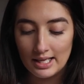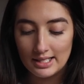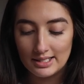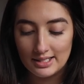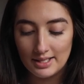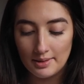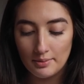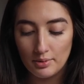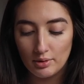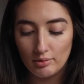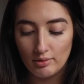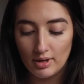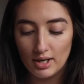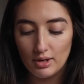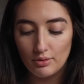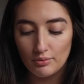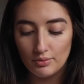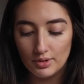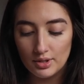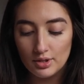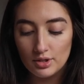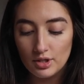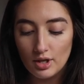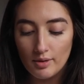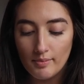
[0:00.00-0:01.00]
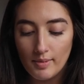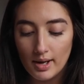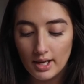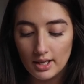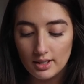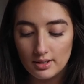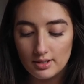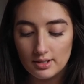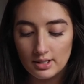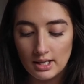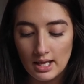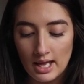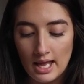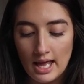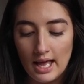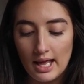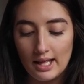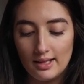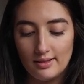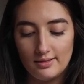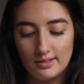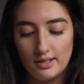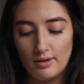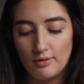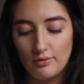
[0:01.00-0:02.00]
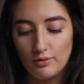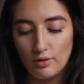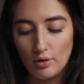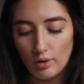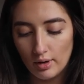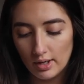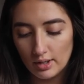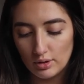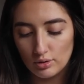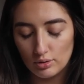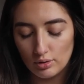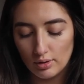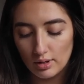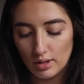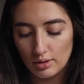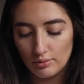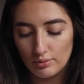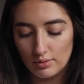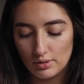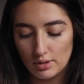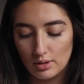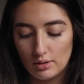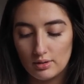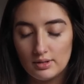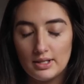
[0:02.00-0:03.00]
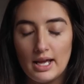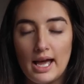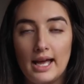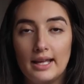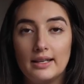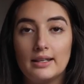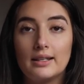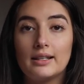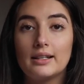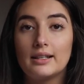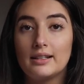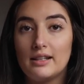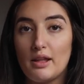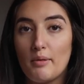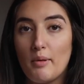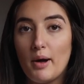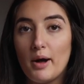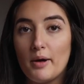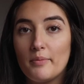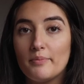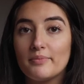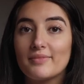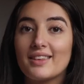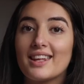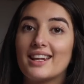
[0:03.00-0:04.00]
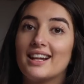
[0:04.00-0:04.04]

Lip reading: Step three, rinse your mask. And step four, enjoy the results and glimmer.